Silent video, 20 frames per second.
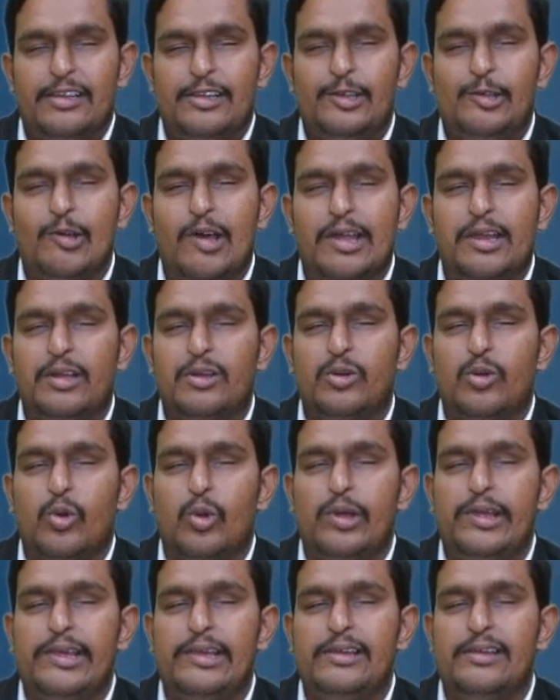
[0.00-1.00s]
you are
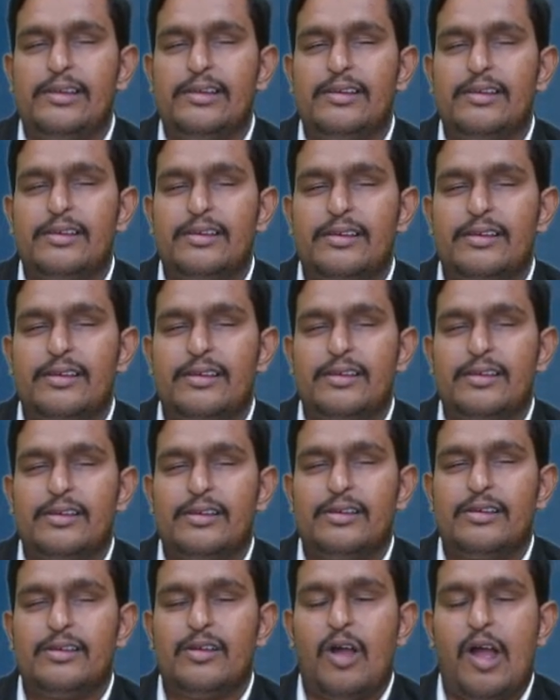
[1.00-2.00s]
growing
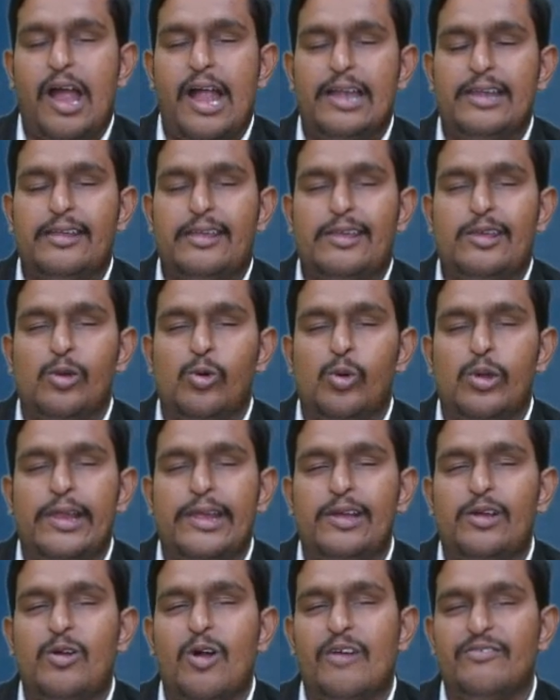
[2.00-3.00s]
and
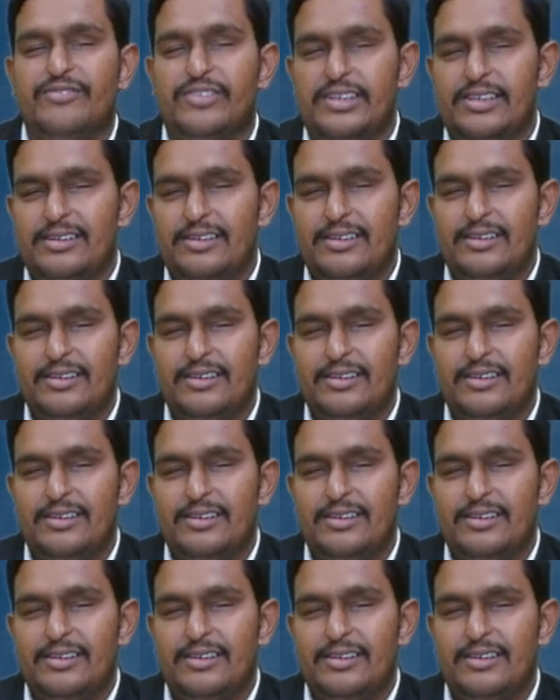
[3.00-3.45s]
curing coffee.